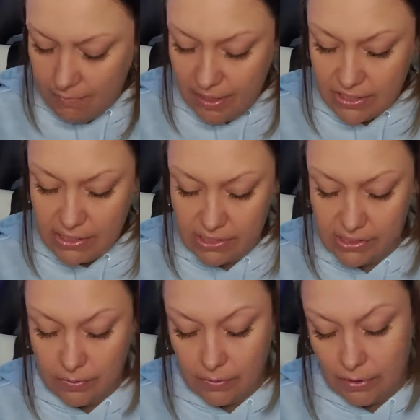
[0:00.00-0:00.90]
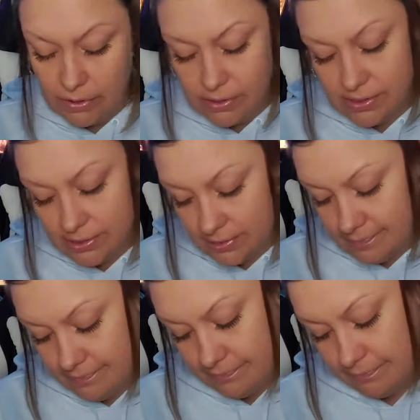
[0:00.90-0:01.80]
Page of Swords.
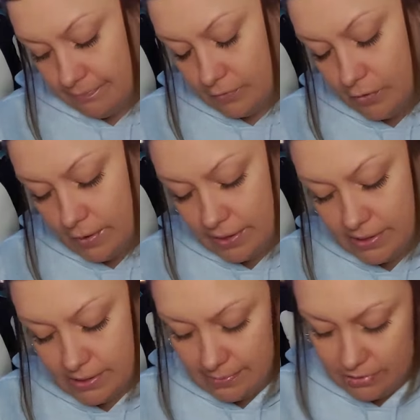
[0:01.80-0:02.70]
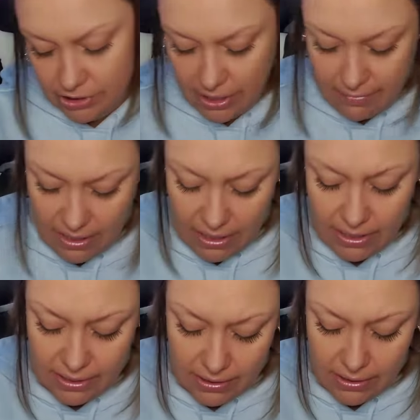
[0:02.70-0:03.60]
Aquarius, Libra,
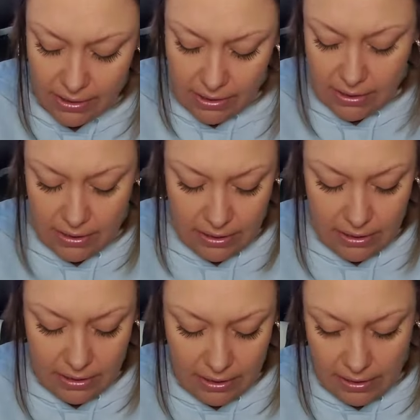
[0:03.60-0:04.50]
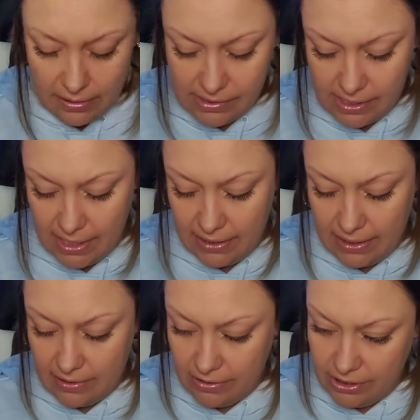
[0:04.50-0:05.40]
Gemini. Air sign
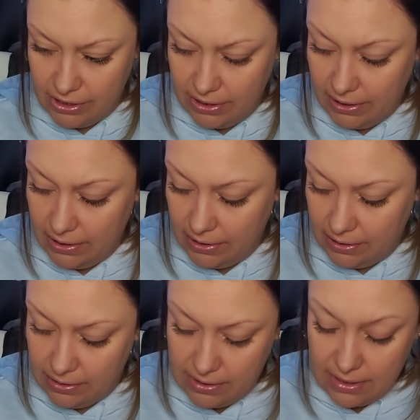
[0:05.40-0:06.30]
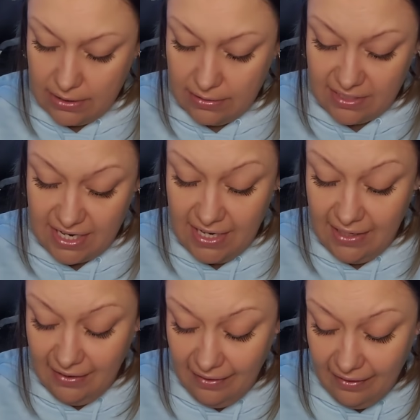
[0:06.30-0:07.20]
energy. T
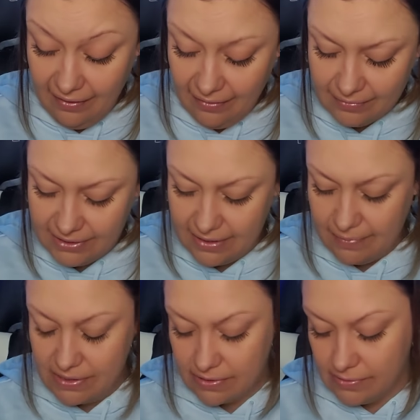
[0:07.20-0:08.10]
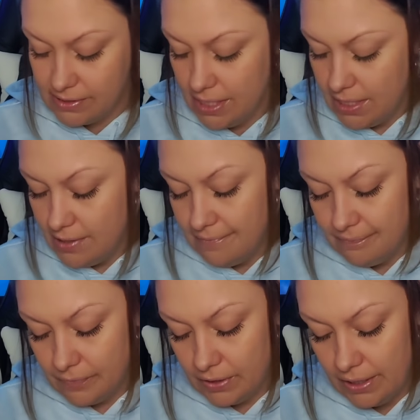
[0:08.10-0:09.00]
damn, Ten of Pentacles.
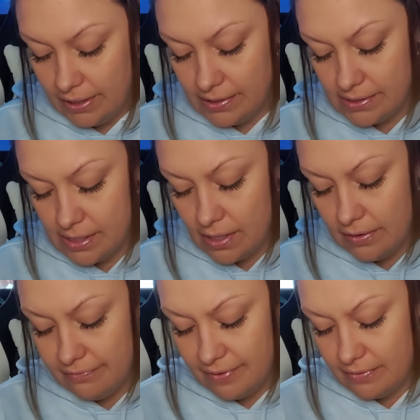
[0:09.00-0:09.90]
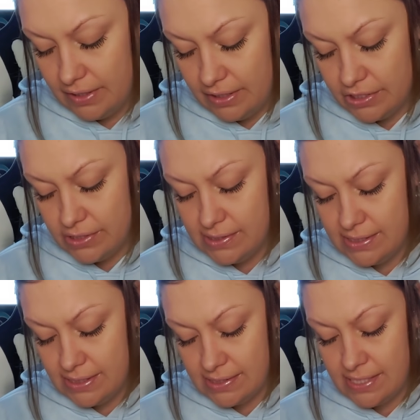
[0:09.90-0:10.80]
Okay, solid foundation,
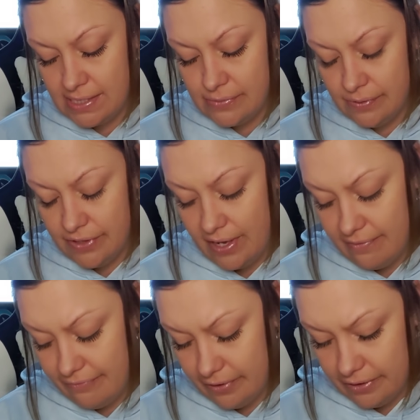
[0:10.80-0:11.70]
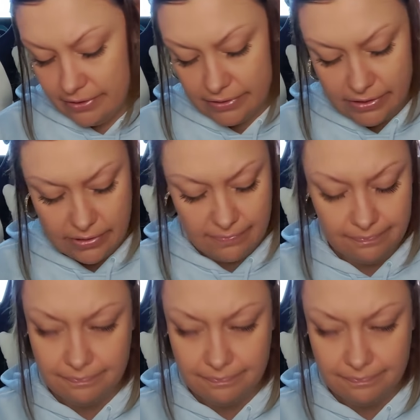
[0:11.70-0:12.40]
success with effort.